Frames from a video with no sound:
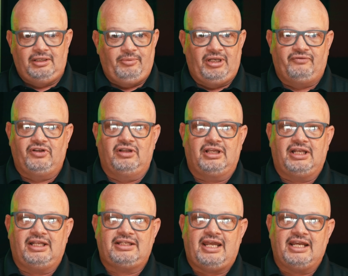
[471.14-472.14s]
I mean, if you're looking
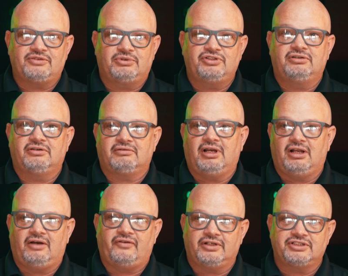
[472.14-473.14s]
at tax, what you could write
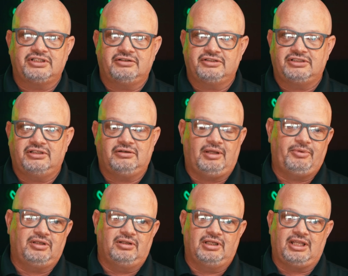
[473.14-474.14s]
off on a serious note, I
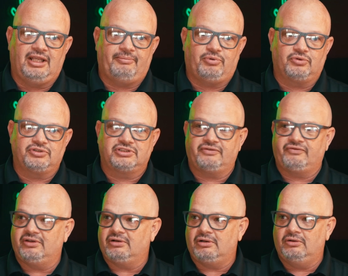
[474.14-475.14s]
mean, you're looking at portions of
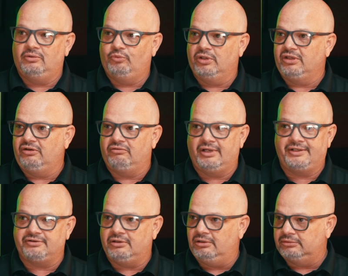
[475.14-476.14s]
your home, whether you rent
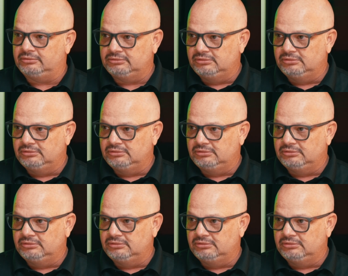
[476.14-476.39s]
or own.